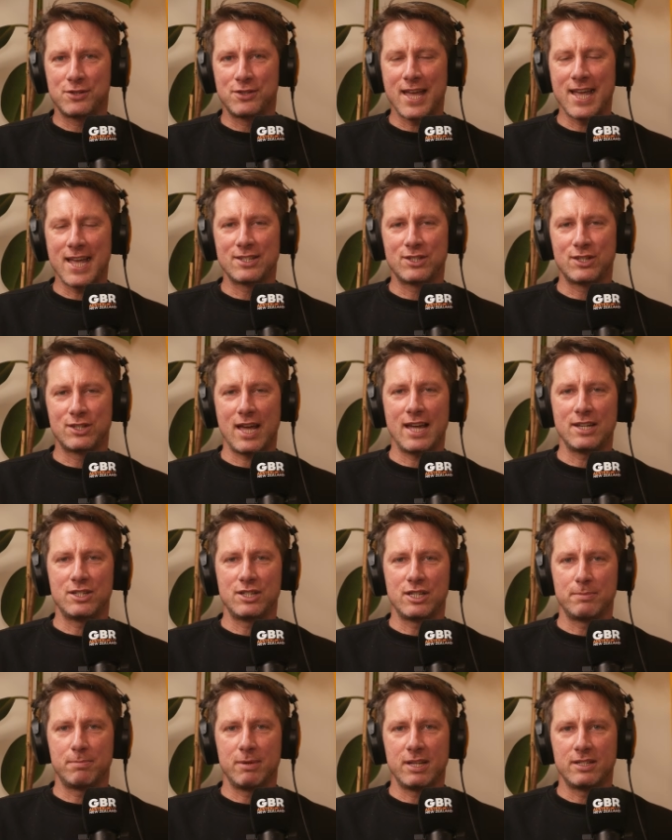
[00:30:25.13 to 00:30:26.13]
Thanks to
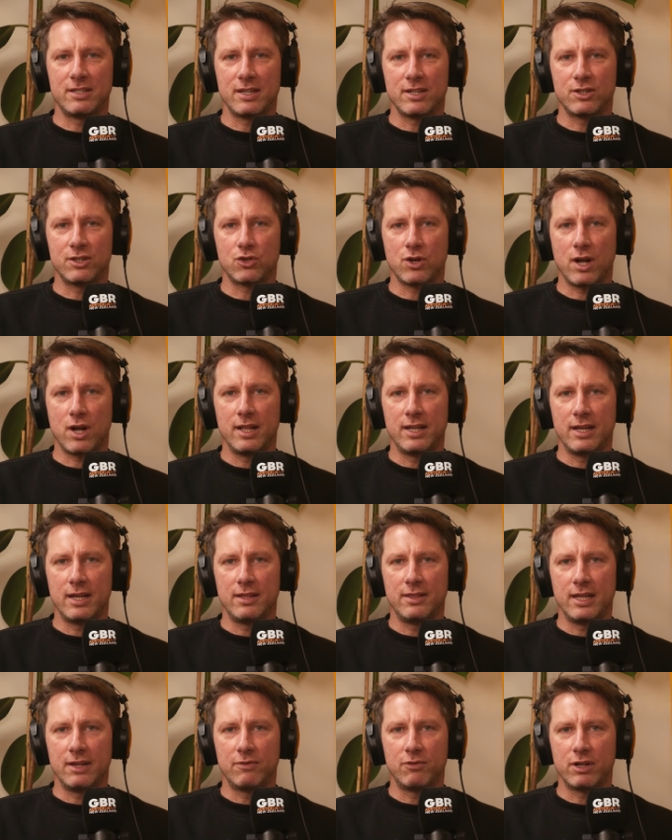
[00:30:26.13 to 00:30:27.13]
HSBC Australia
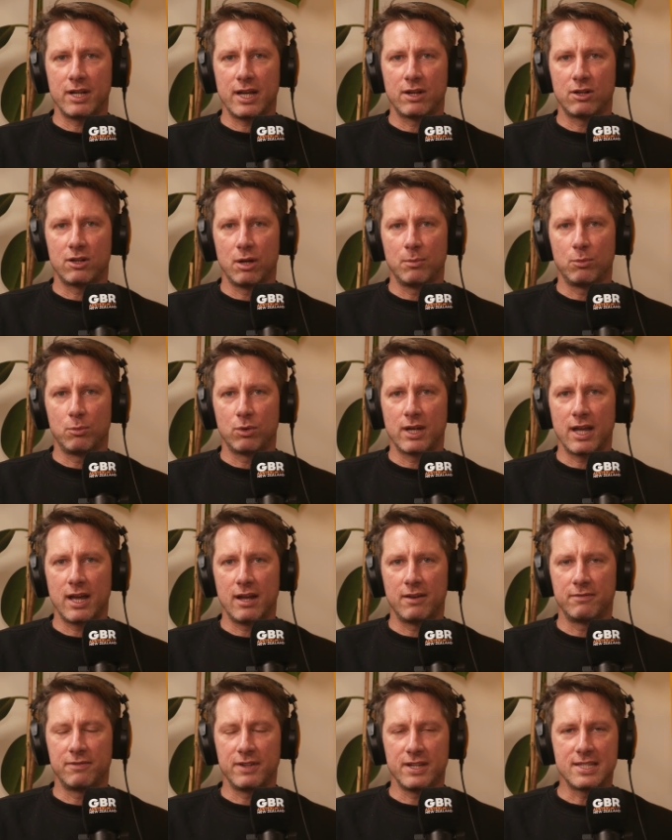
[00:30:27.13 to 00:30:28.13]
and the Everyday Global
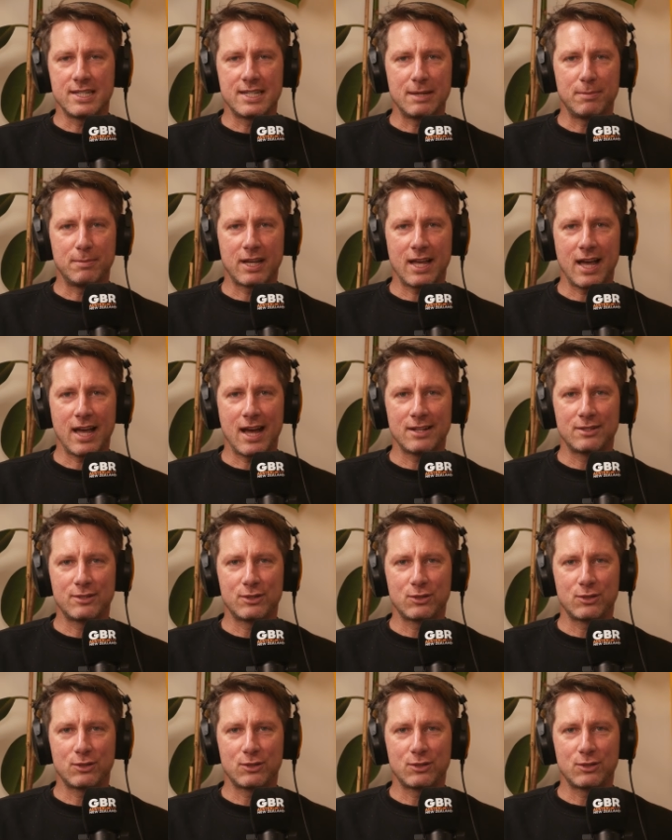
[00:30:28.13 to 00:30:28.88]
Account Visa debit card.